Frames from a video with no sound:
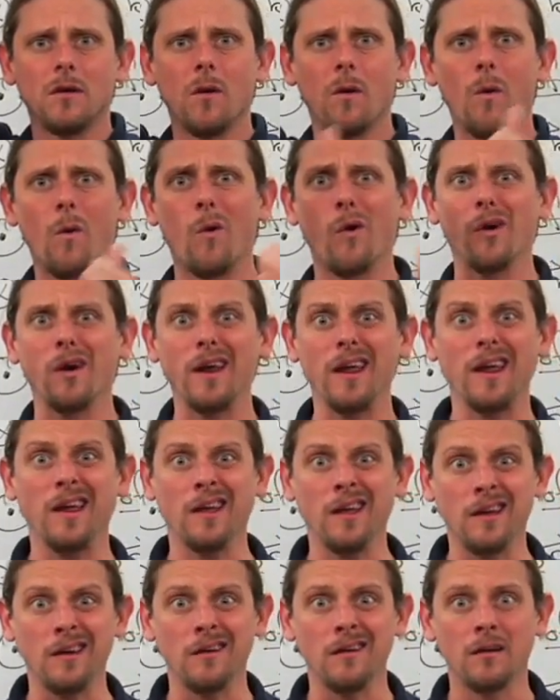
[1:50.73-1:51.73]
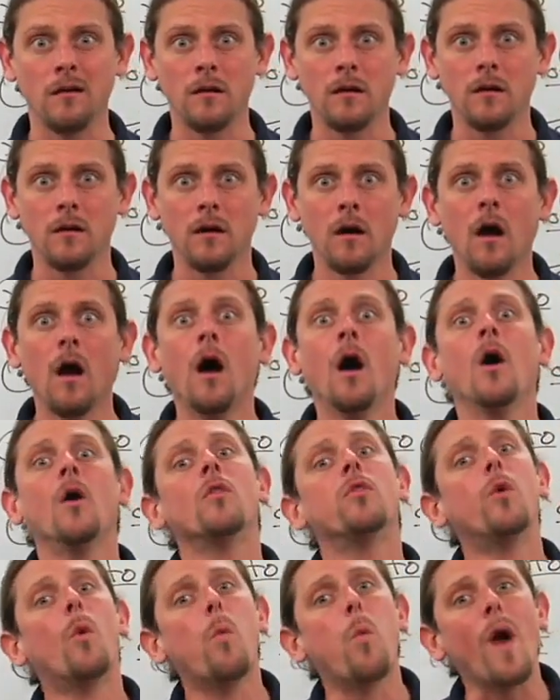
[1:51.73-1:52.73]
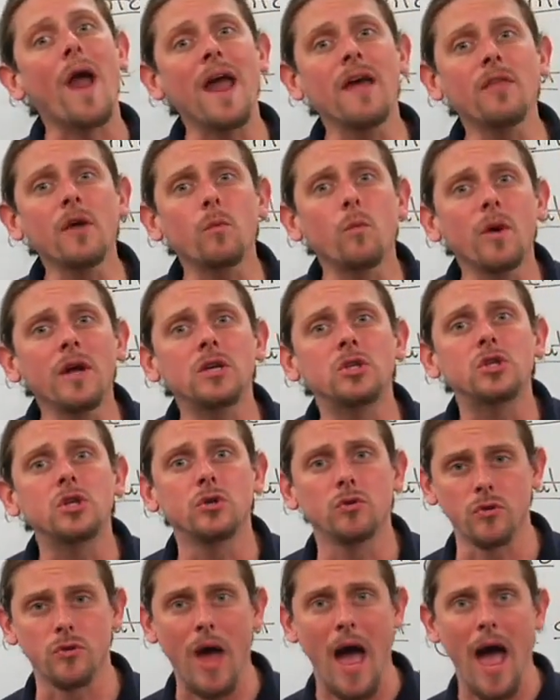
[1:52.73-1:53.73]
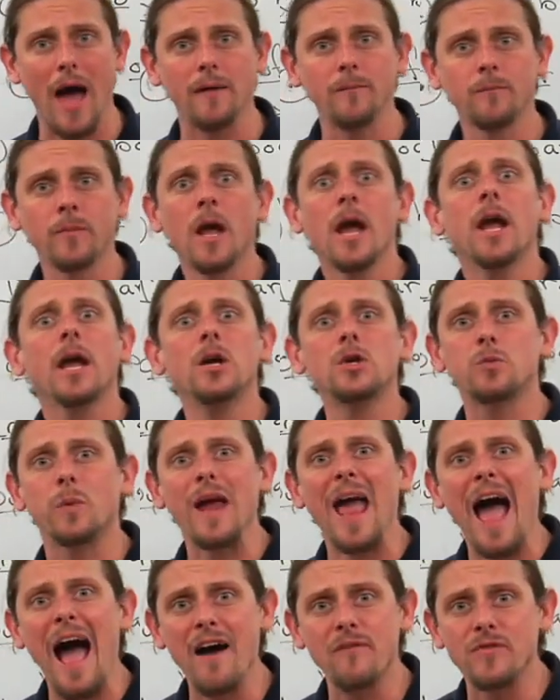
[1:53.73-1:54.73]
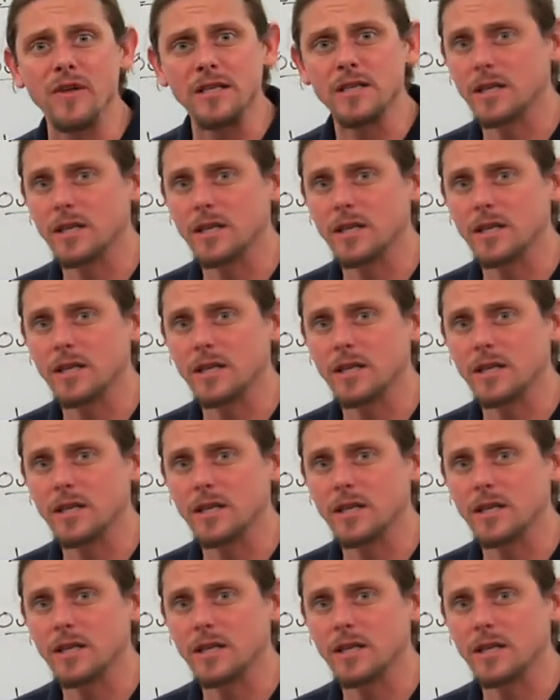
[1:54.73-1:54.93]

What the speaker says: or in? The way that we do that is we have this